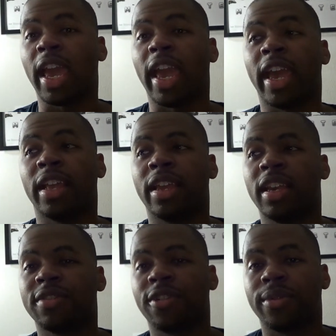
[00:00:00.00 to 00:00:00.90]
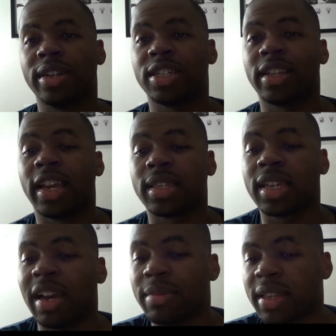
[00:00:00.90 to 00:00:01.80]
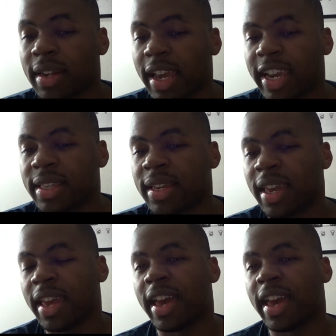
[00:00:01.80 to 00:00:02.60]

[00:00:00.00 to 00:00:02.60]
And his fruition has come to light,